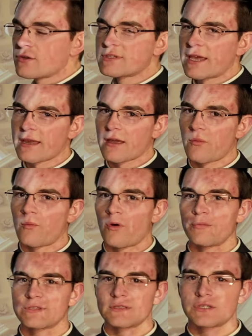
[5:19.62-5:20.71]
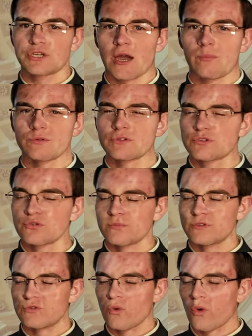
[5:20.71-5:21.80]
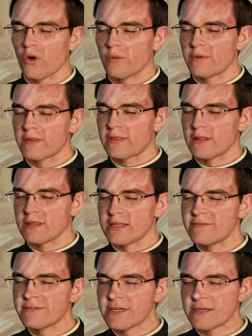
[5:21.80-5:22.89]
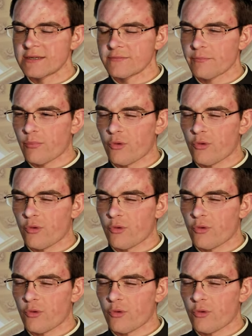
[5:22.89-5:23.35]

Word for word: that you take a couple moments in this chapel just to absorb the living